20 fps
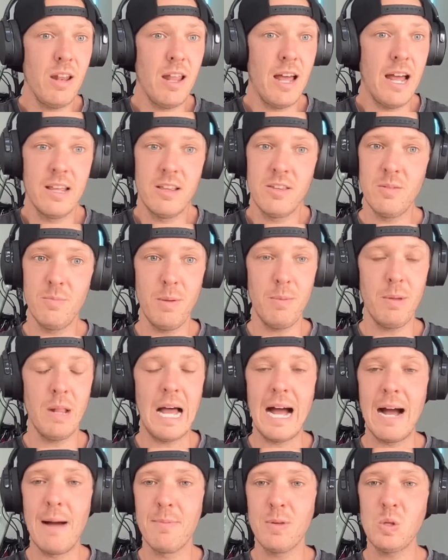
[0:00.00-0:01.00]
Like some people
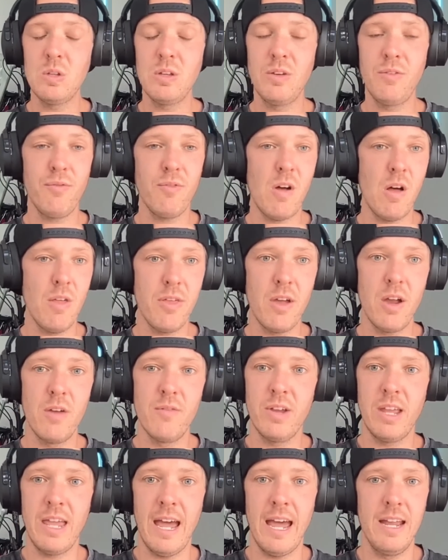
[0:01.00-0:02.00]
absolutely froth
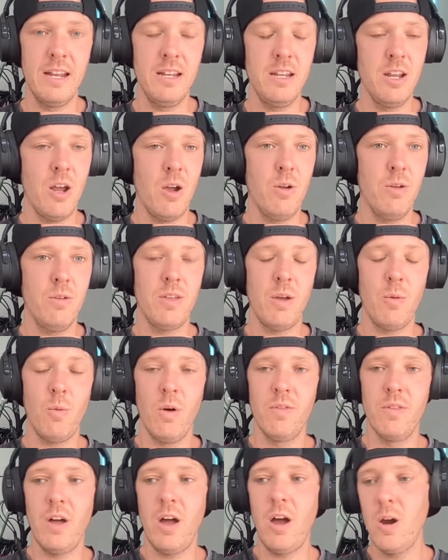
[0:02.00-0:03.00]
over getting, they
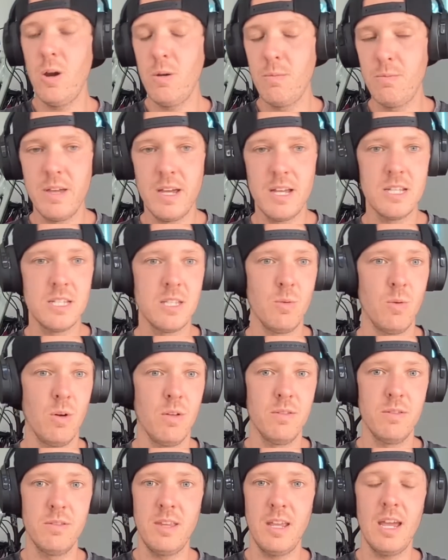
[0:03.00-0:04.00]
want the Hope this, they
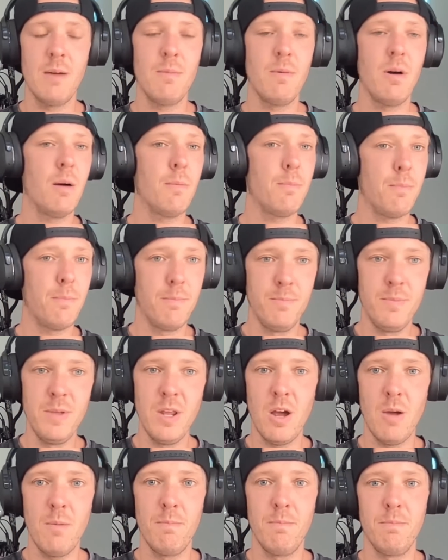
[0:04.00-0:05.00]
want DMR,
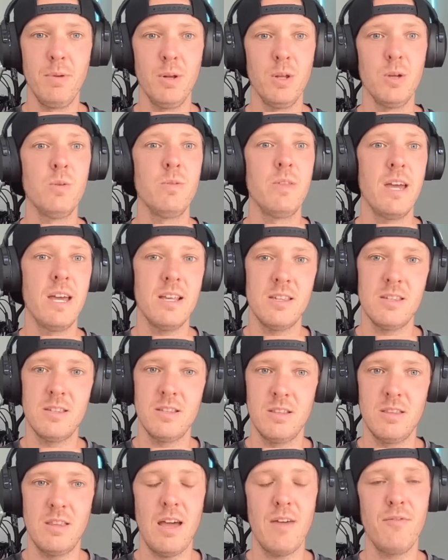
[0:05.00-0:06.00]
blue this,
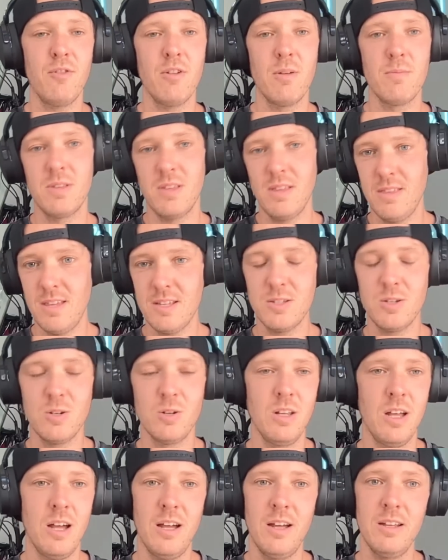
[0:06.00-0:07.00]
Death Grips in this
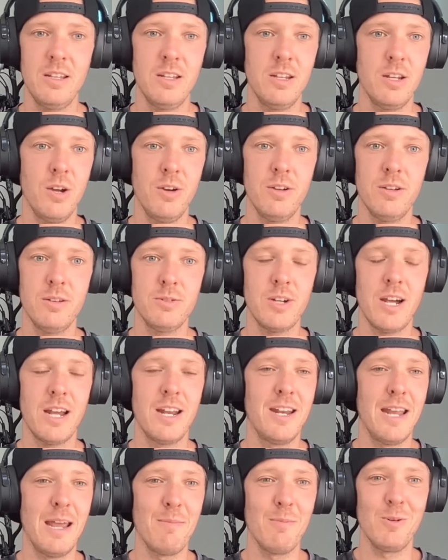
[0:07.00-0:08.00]
colour, trying to
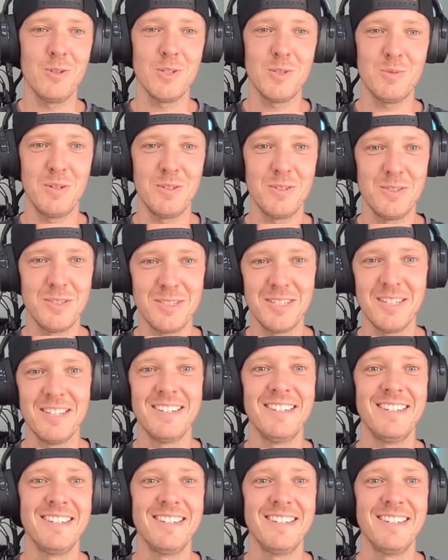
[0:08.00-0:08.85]
name all the sponsors.